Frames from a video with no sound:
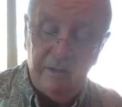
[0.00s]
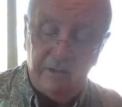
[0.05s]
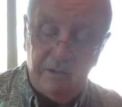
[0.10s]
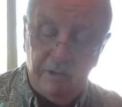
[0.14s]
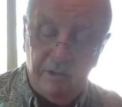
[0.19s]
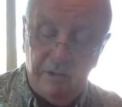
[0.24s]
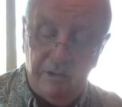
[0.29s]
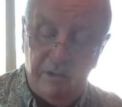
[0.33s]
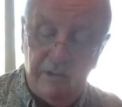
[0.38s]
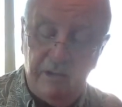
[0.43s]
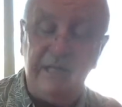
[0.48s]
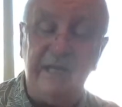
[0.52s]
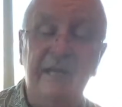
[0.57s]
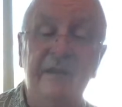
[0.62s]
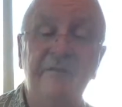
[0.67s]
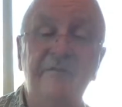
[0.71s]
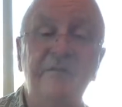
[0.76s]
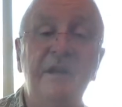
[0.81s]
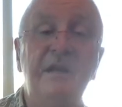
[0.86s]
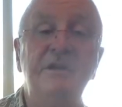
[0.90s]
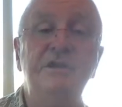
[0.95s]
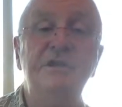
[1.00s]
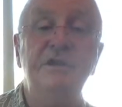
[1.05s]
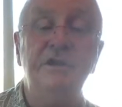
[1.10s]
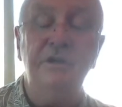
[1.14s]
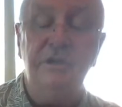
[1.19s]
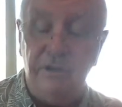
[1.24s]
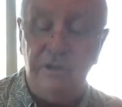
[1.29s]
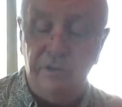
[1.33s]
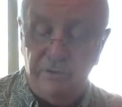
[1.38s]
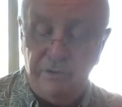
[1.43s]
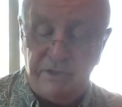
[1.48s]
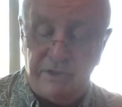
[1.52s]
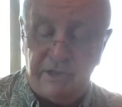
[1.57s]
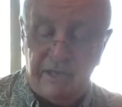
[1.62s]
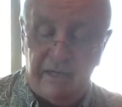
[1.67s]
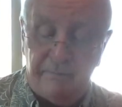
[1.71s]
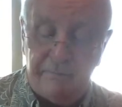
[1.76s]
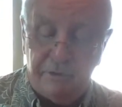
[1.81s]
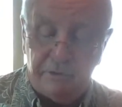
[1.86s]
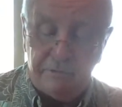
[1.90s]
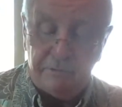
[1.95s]
Good evening to you,
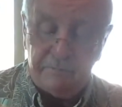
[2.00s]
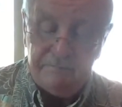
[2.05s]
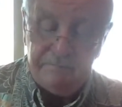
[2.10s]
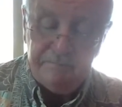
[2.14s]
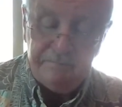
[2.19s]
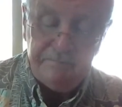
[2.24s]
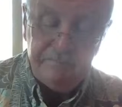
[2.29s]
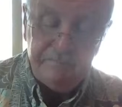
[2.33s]
Samuel.